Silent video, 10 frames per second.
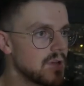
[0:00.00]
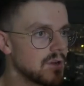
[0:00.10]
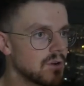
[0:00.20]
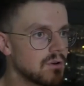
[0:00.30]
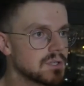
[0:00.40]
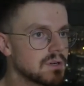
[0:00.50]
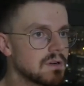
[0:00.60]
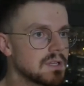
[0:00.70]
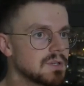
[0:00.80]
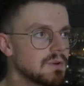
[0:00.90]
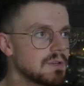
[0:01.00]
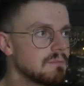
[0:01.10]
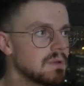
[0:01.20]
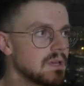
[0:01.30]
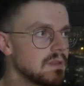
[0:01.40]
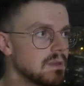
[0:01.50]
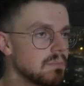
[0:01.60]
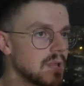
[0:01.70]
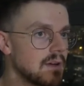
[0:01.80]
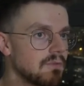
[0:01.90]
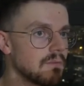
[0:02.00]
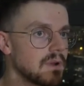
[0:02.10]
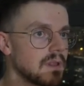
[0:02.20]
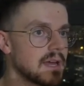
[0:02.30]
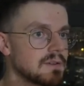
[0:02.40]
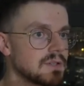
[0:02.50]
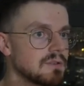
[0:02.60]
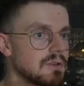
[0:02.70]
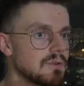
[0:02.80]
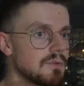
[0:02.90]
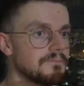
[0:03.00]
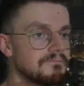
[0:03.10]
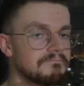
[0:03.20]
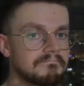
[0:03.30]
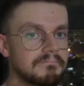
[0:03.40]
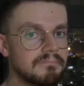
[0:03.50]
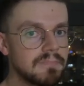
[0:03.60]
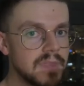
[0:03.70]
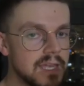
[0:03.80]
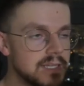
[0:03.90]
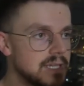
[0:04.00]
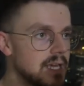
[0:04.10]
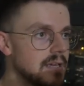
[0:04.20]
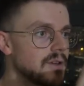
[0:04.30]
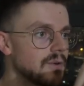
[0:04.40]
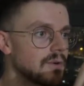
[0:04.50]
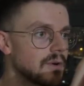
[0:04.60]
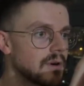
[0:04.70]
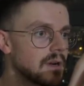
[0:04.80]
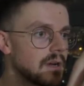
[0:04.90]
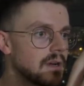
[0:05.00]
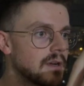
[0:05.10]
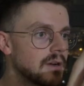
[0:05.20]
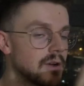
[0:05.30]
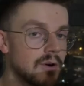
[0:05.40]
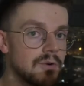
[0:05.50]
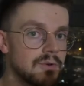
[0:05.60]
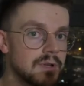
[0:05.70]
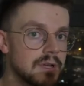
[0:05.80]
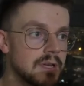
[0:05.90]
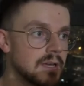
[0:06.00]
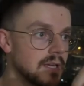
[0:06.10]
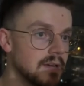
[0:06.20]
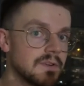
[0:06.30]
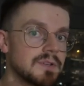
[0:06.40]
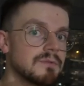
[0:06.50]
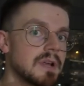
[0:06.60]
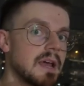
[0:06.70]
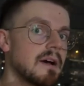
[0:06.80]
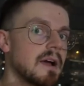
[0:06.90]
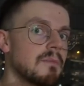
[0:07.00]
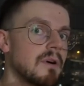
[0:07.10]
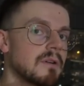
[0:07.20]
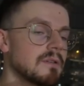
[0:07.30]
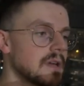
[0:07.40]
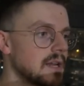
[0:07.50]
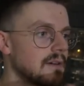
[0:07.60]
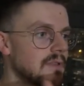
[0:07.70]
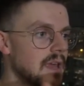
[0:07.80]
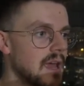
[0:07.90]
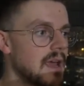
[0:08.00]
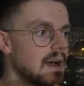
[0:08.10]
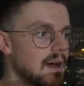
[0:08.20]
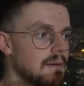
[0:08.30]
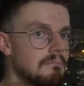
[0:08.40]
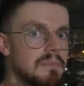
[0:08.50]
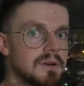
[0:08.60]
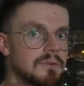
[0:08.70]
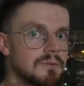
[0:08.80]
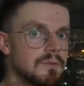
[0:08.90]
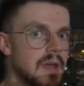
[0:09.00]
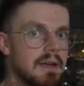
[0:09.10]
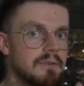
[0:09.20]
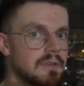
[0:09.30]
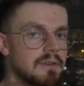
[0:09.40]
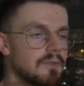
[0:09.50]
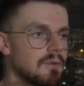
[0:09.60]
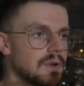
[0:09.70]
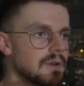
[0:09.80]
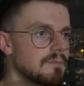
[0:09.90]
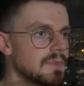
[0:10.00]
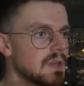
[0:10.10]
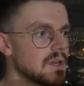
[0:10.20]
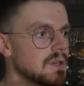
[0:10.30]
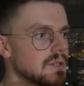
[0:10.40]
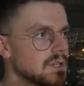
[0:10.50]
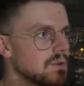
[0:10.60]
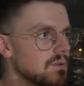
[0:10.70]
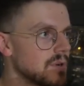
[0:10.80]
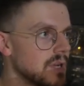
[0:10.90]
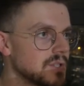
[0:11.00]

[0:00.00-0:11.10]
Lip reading: Cursor is going to be the platform that allows you to take your code, give it to an AI model, and have the AI build everything for you. So it's